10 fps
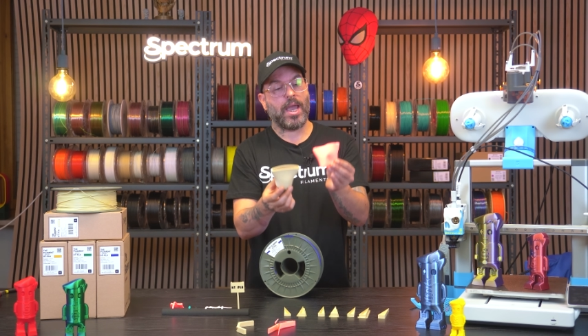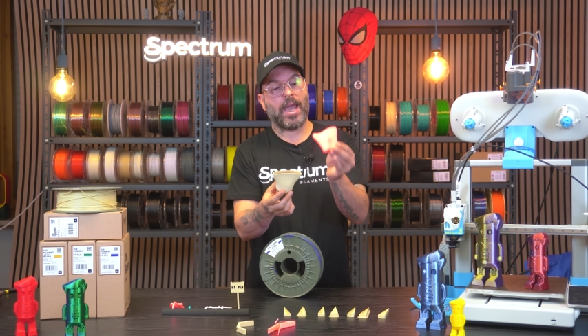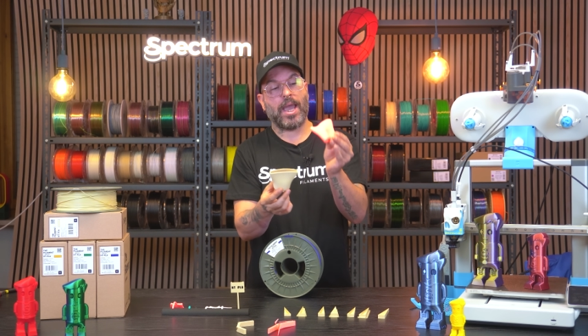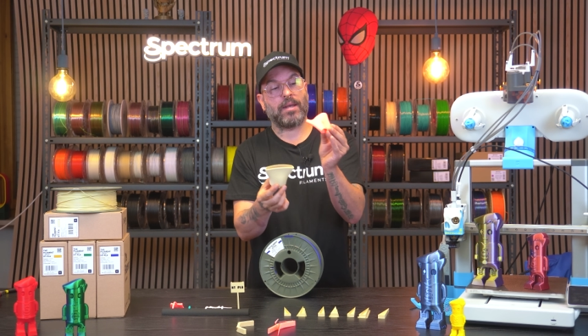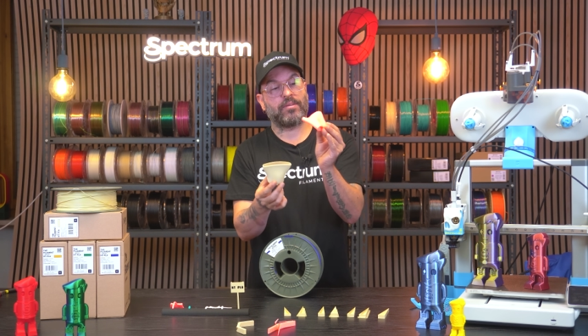
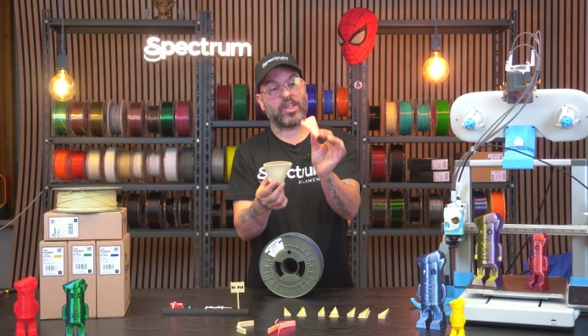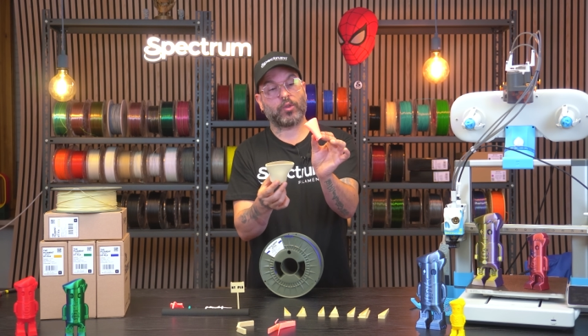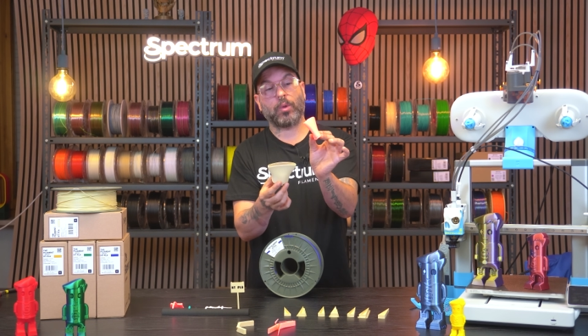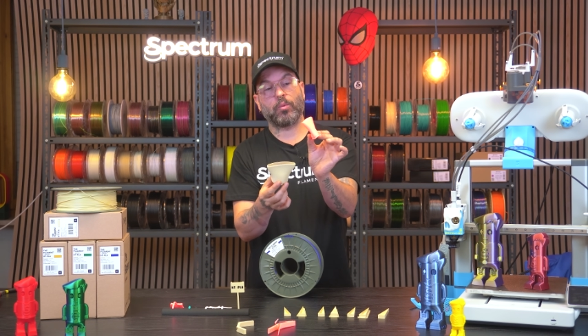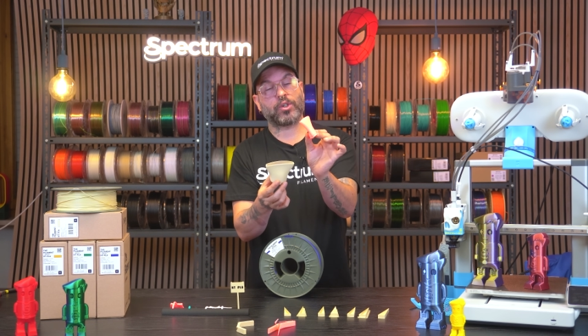And
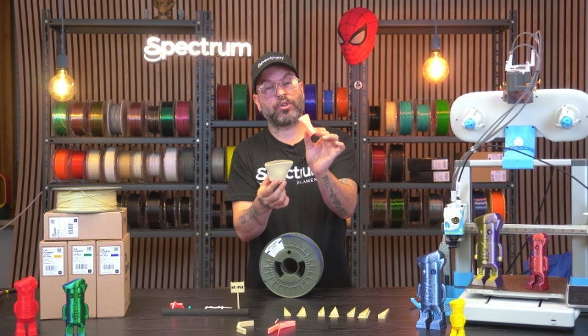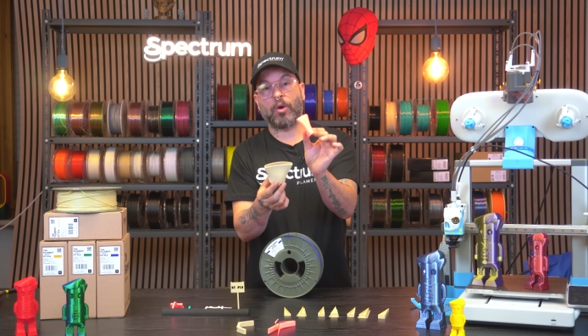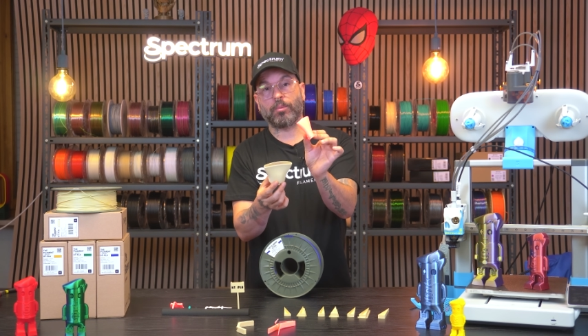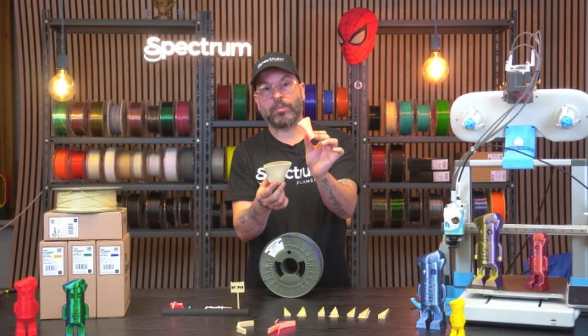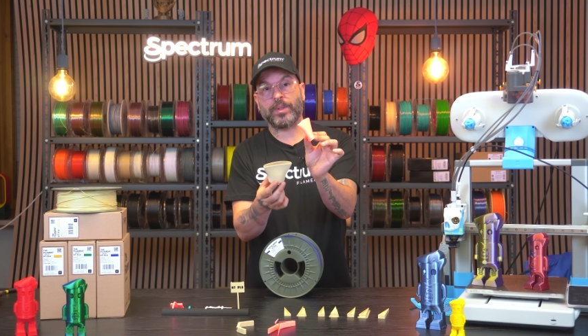this one was
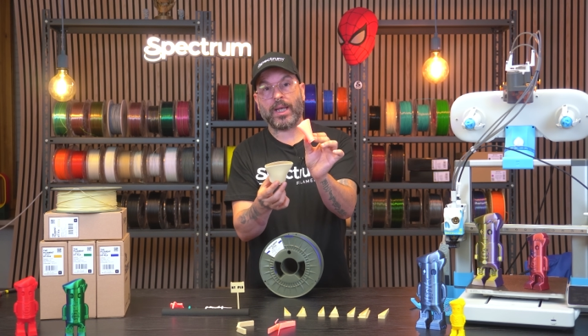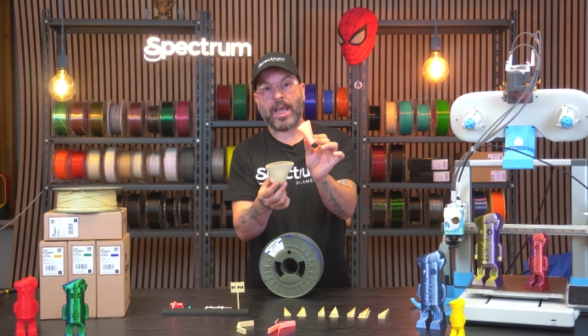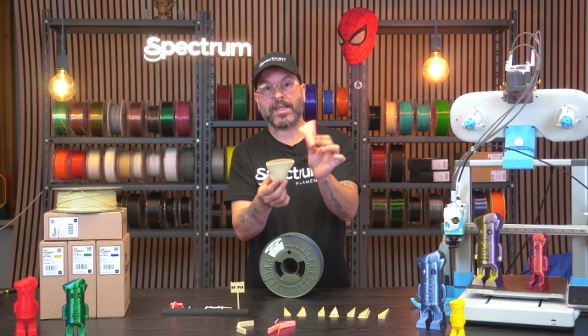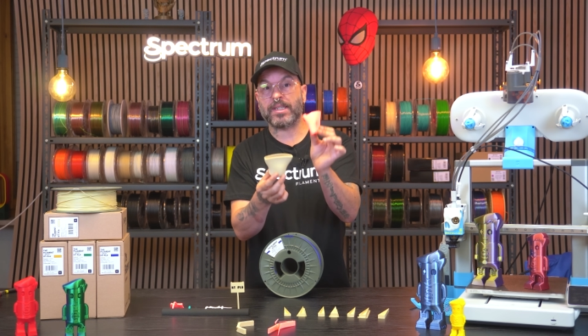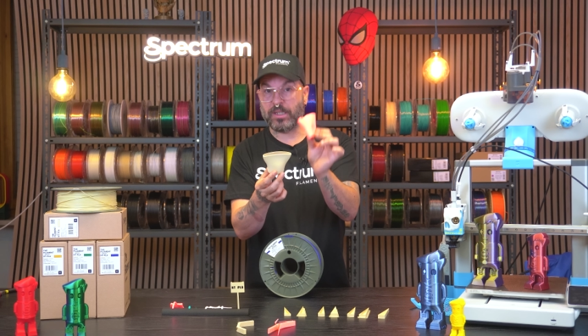normal
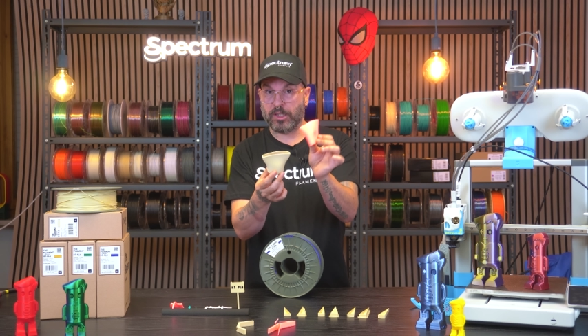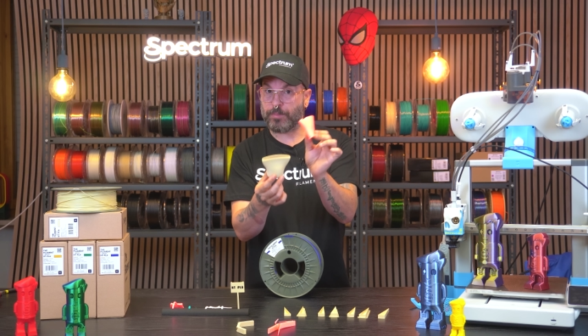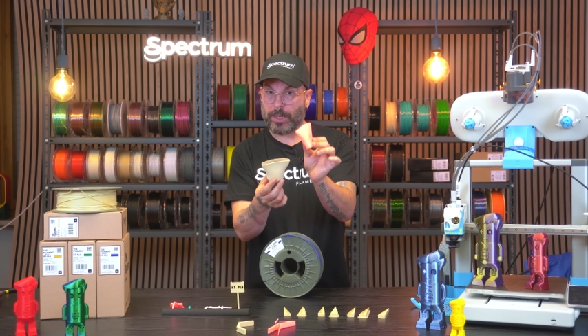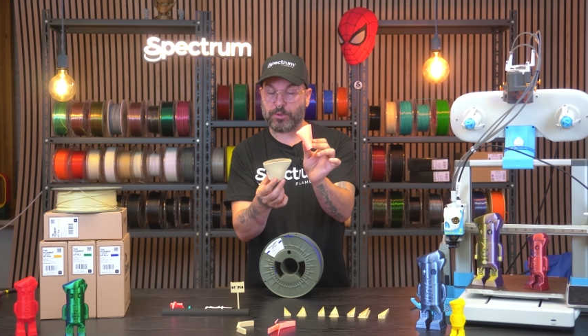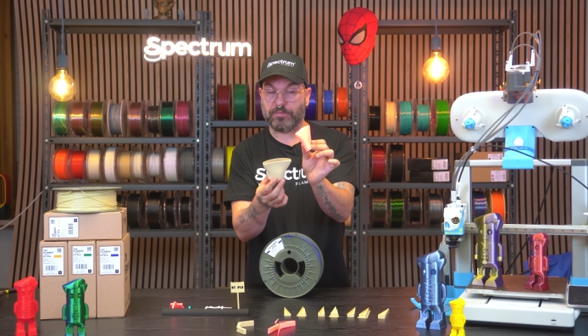PLA, steel
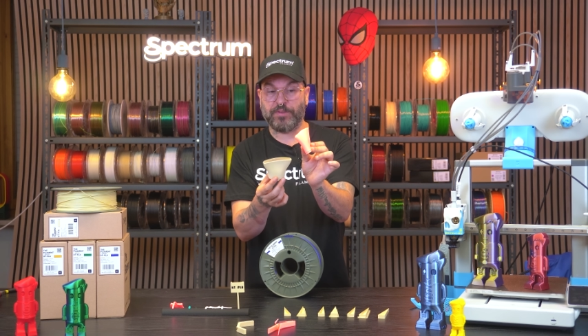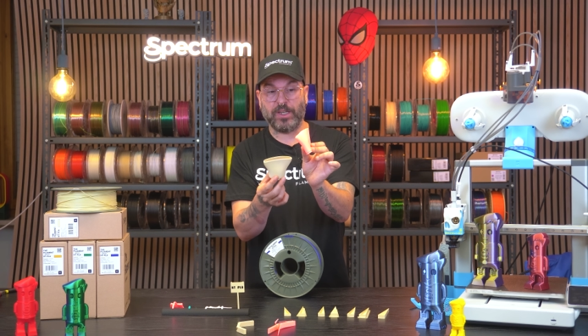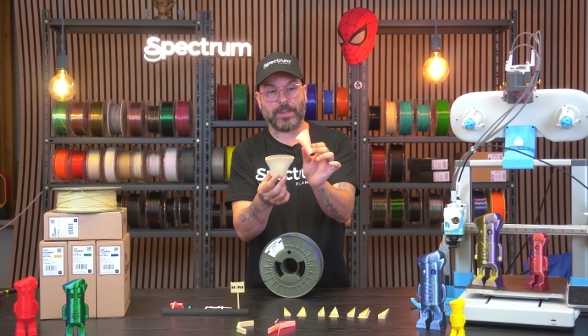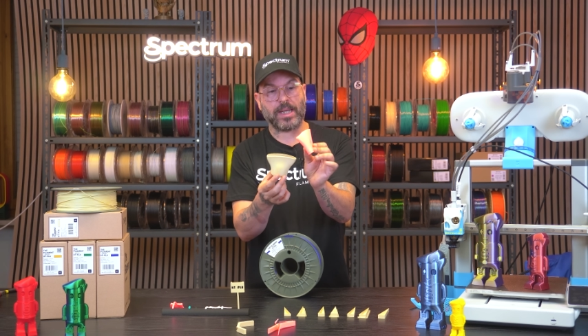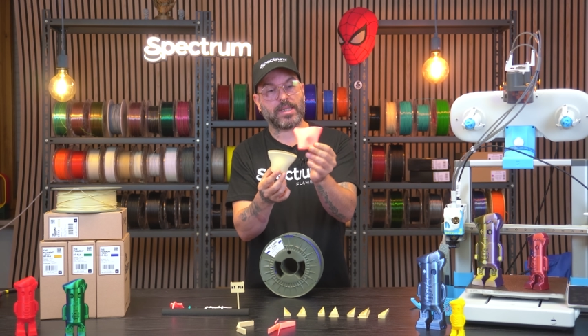spectrum
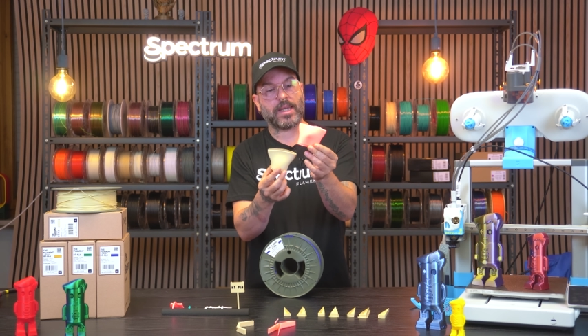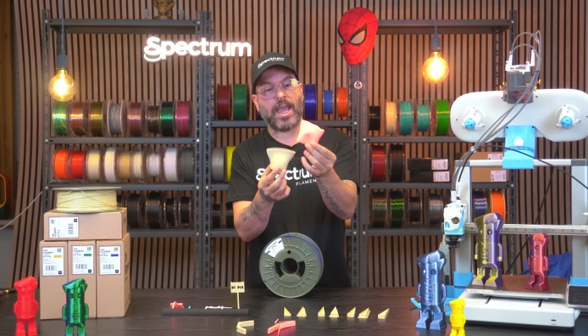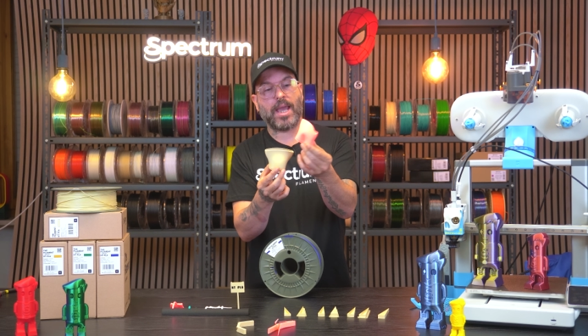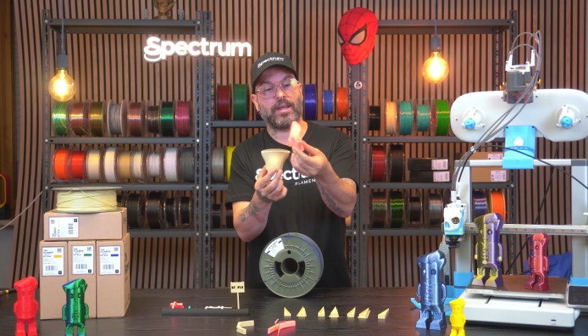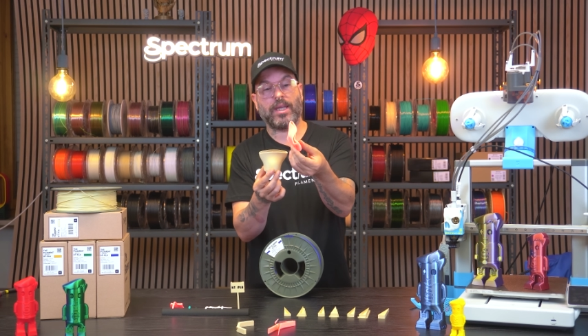filaments,
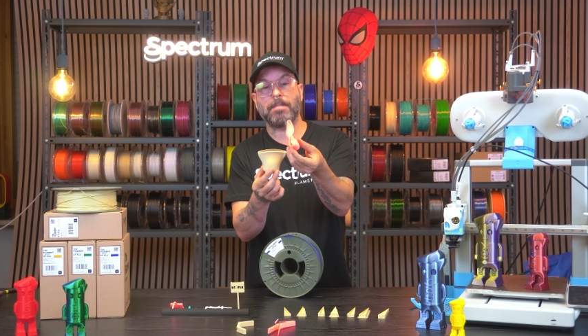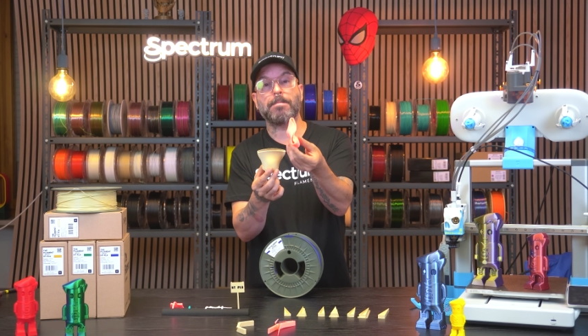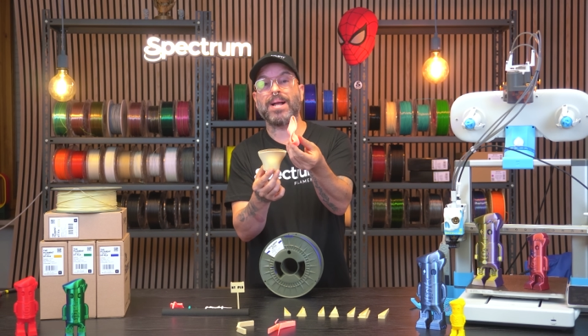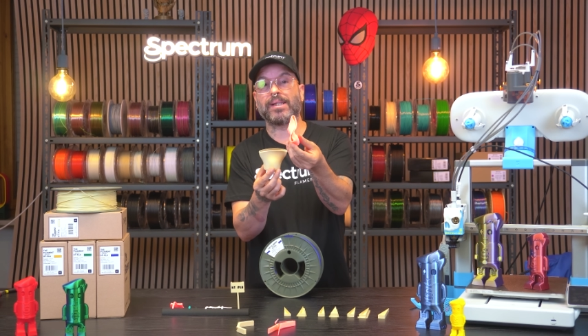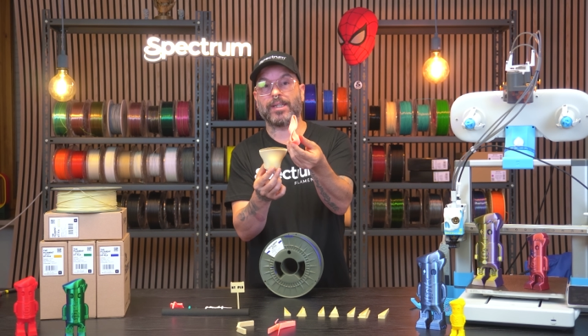and it
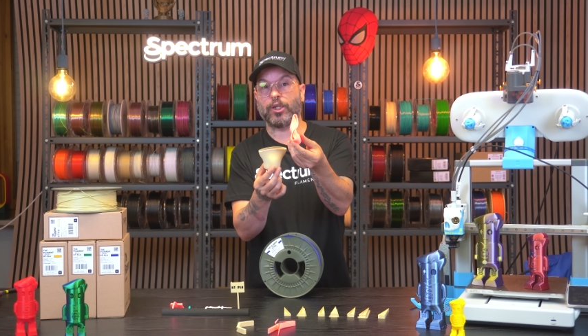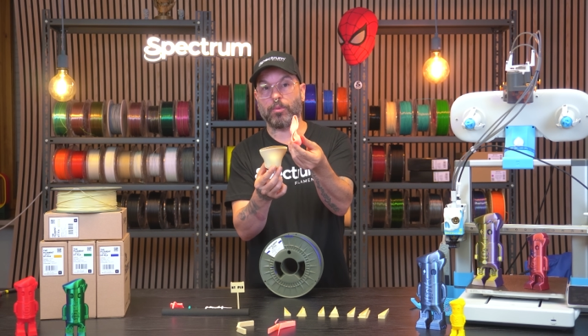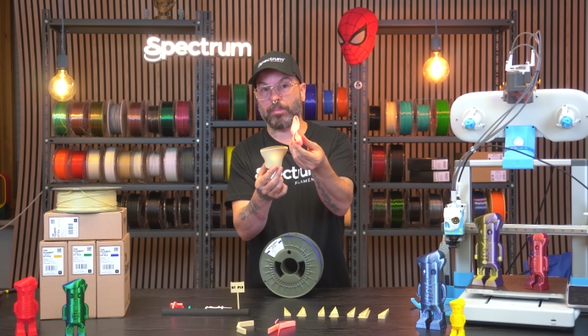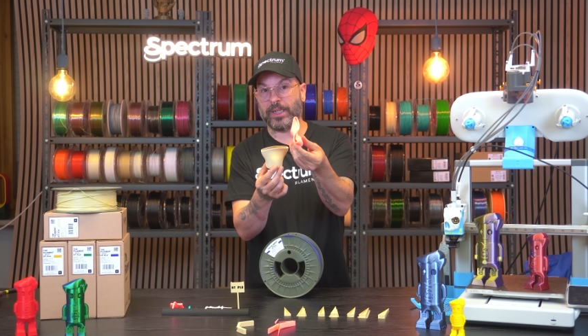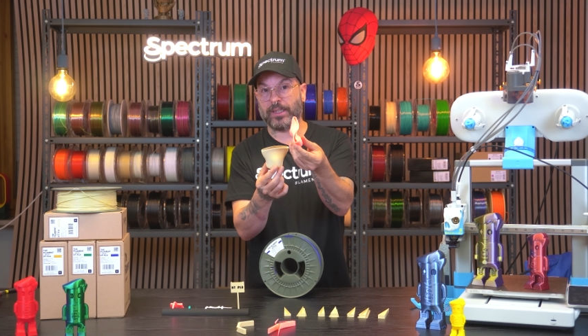melted
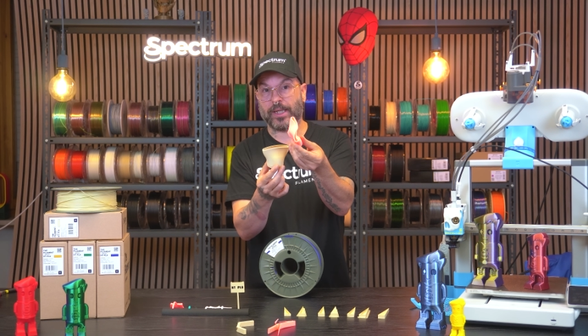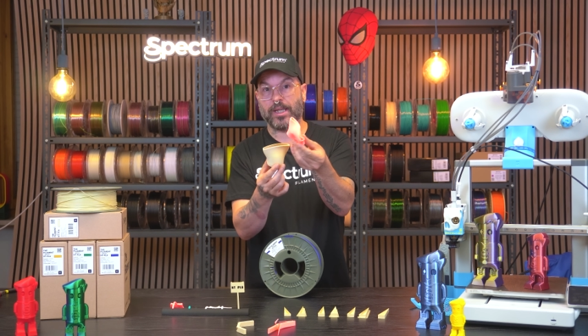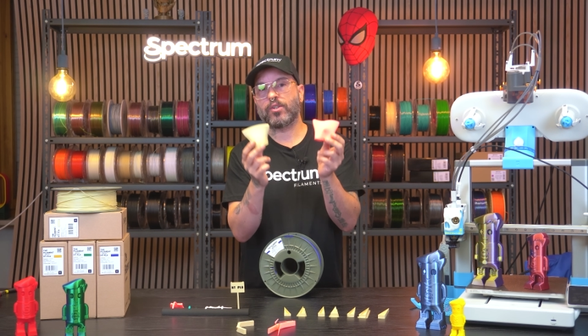completely.